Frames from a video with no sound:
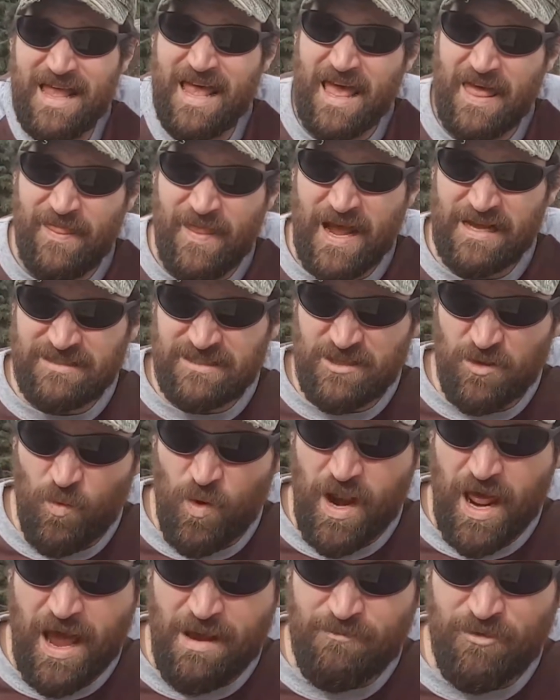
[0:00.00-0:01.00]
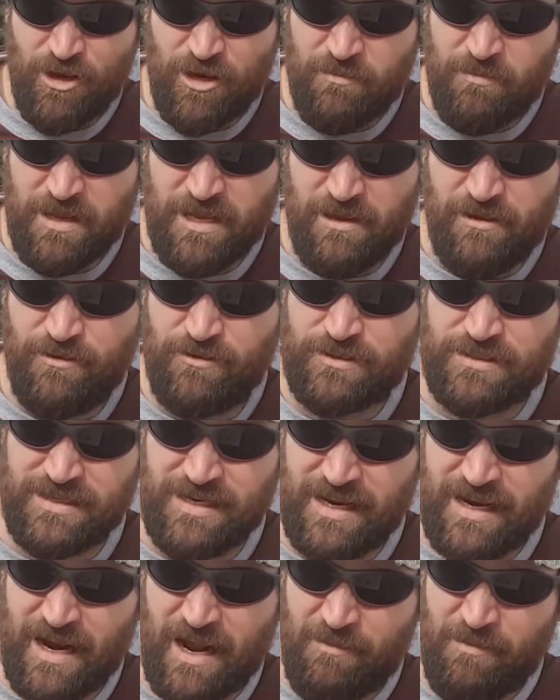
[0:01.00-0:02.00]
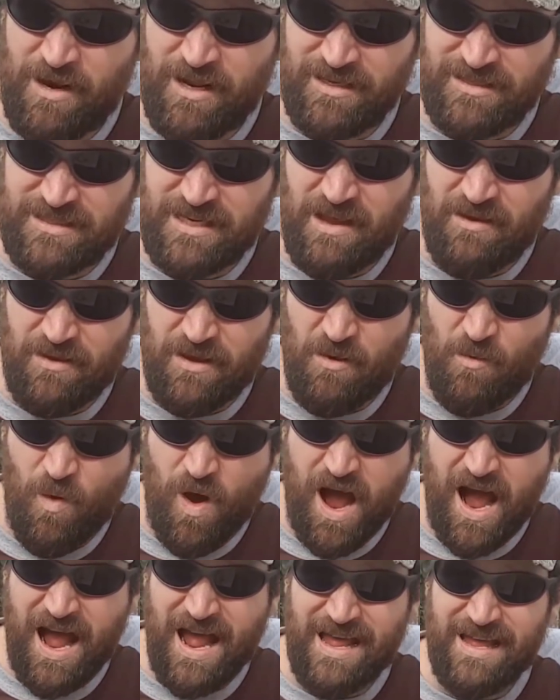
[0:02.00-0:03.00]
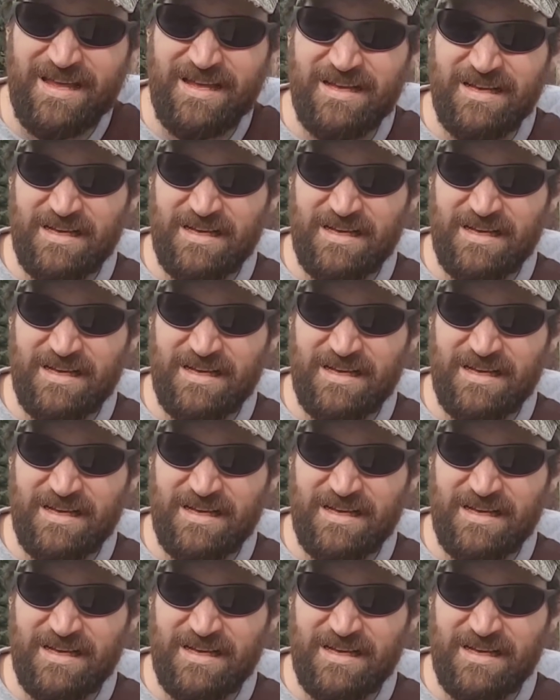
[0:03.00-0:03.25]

And that's the one I'm gonna be using, and I'm gonna tell you why.